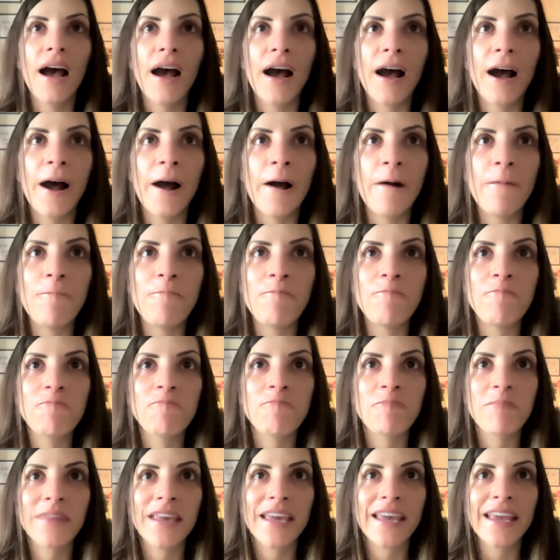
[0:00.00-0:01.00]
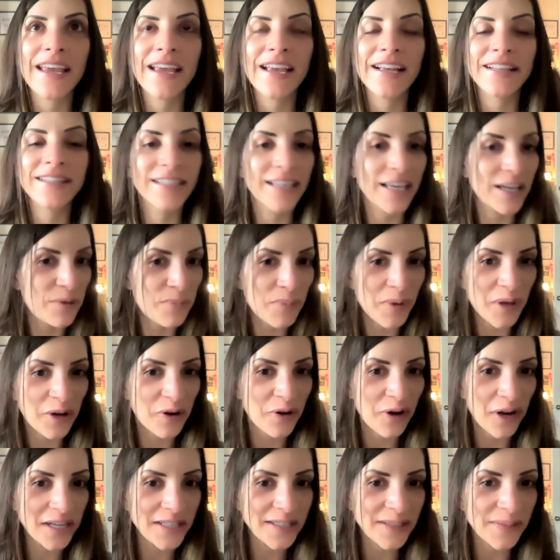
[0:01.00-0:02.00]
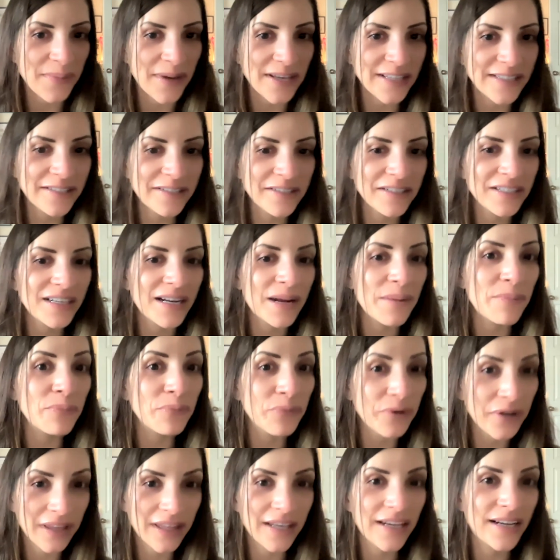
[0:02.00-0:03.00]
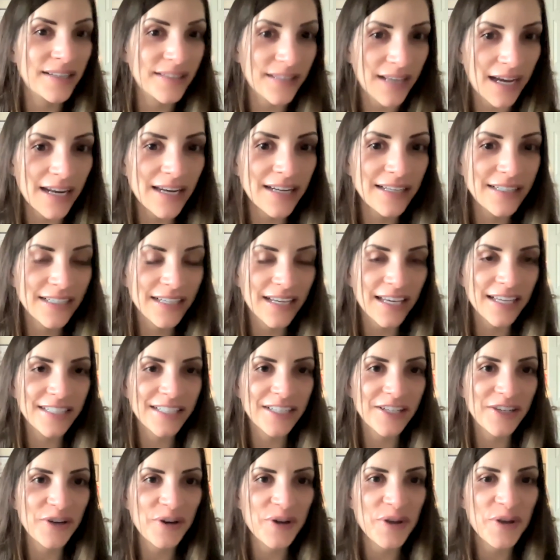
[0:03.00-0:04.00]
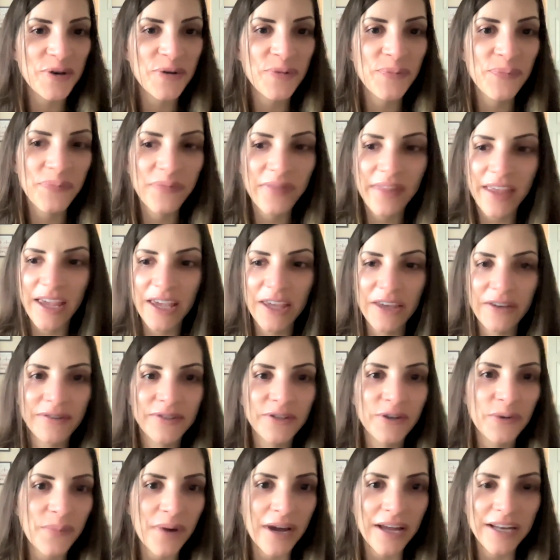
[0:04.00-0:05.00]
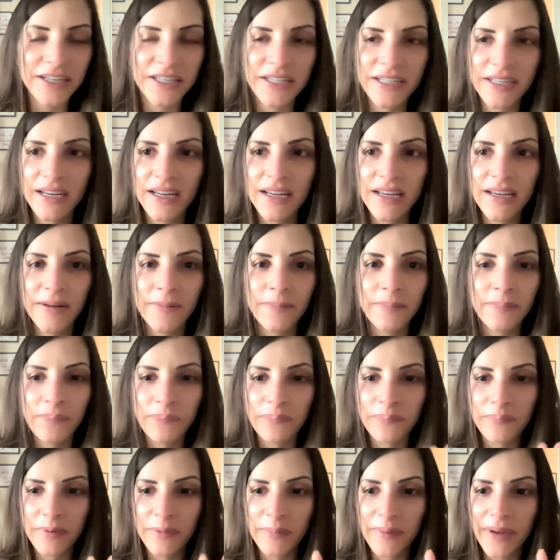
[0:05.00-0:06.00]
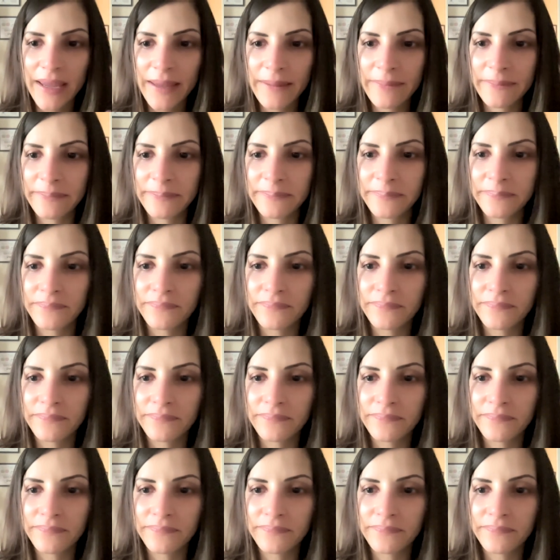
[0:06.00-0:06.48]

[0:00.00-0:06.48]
Um, it's going to be a great semester and I'm really excited to get to know you. Thank you so much. Bye bye.